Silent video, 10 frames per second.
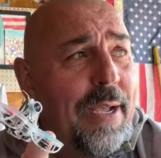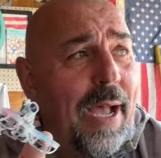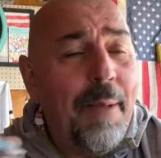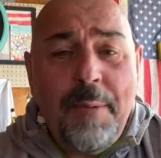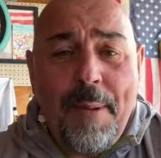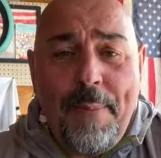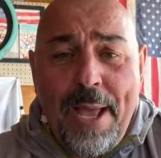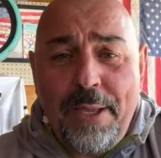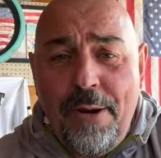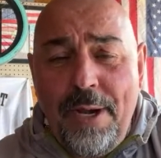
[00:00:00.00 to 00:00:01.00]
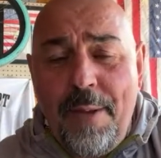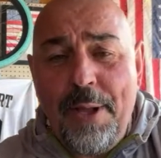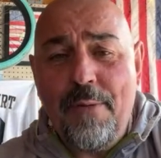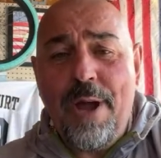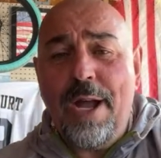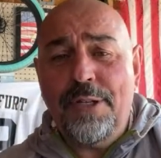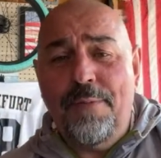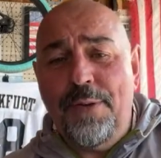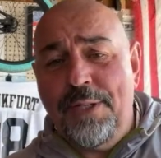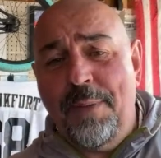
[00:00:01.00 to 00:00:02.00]
in my backyard now, my garage.
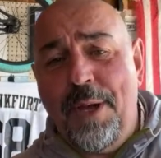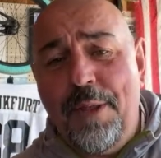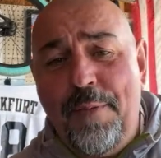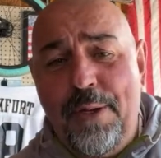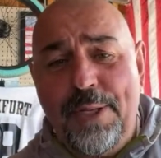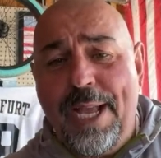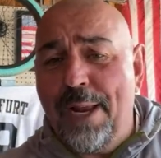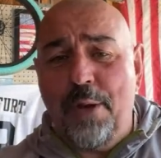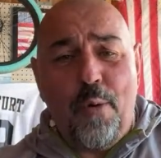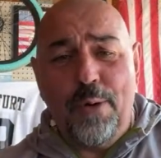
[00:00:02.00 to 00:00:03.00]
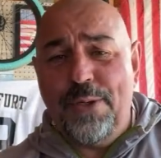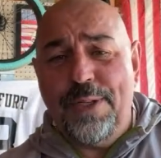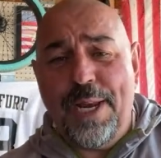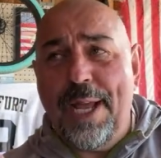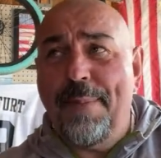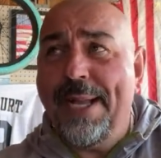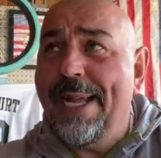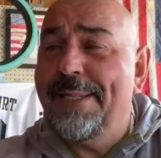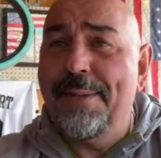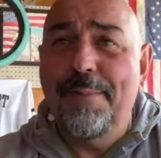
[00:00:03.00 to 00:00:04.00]
If you've seen my other videos, I got a course set up. I
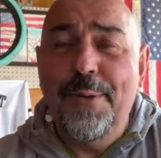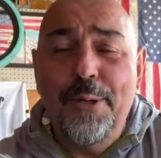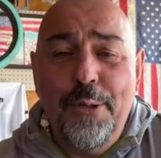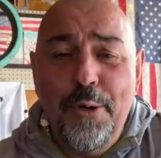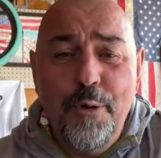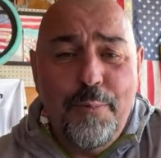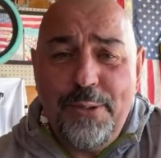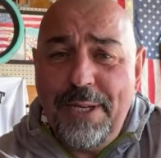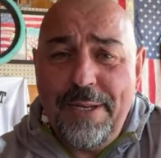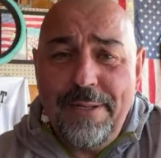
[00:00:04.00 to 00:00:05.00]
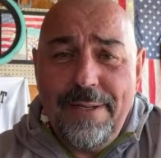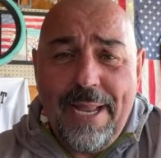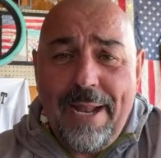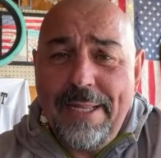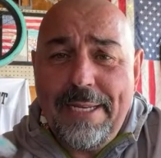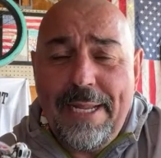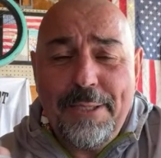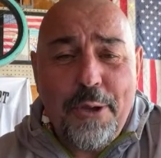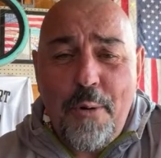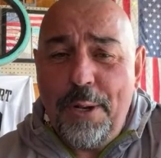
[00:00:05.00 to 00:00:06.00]
got some hoops and LEDs
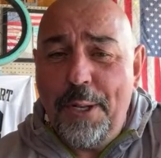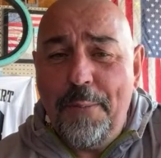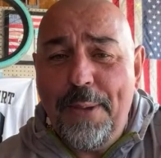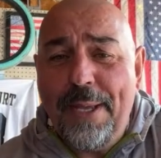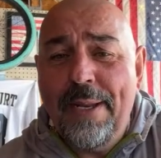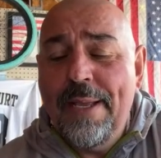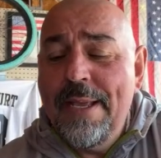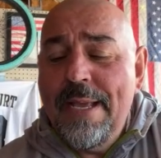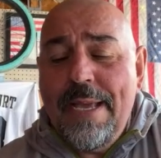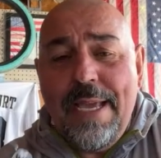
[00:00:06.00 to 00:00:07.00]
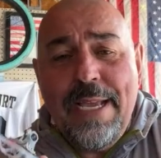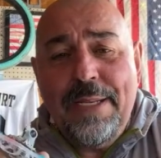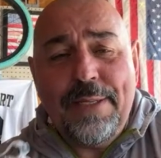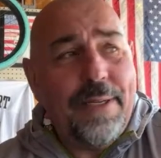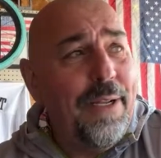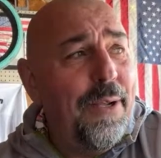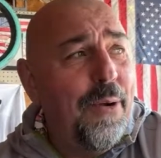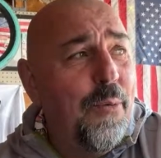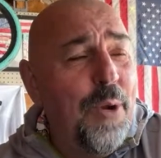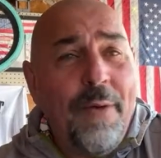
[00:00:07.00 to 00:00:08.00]
going a little bit.
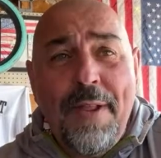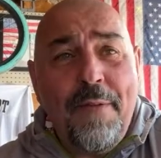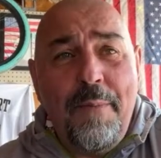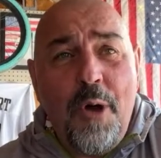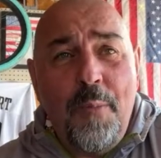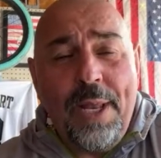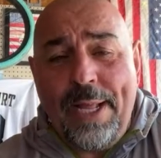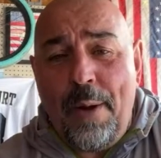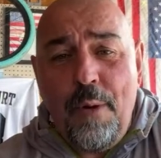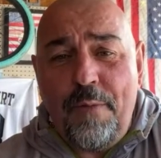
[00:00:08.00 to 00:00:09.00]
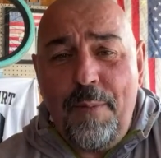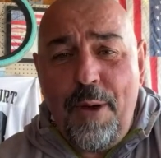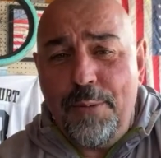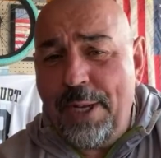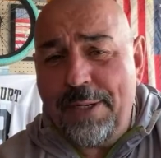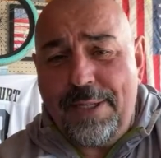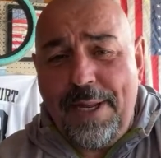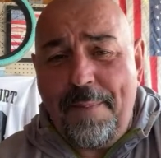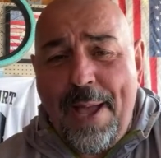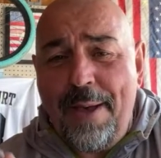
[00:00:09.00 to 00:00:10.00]
Whenever you have a moment, like I work from home, so I can
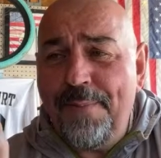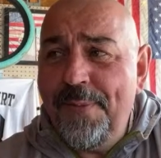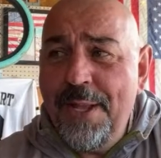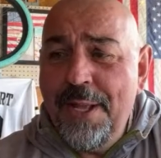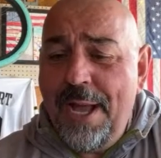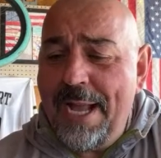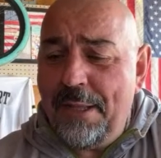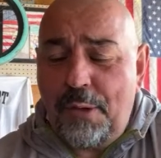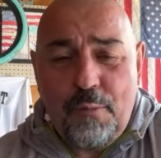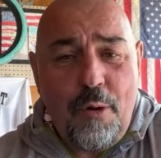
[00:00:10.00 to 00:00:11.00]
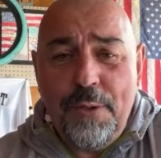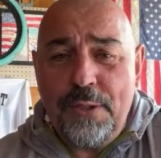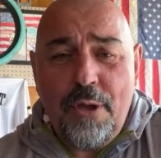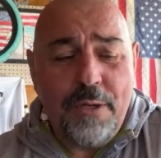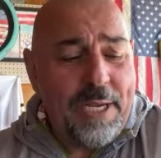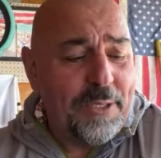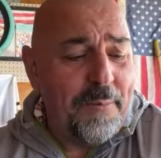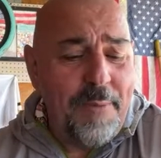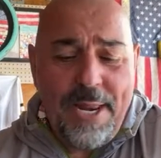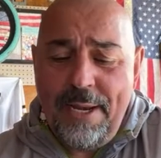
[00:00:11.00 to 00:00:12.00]
step out, I can throw this on, it takes a
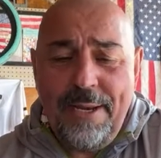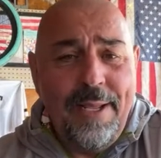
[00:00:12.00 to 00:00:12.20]
minute,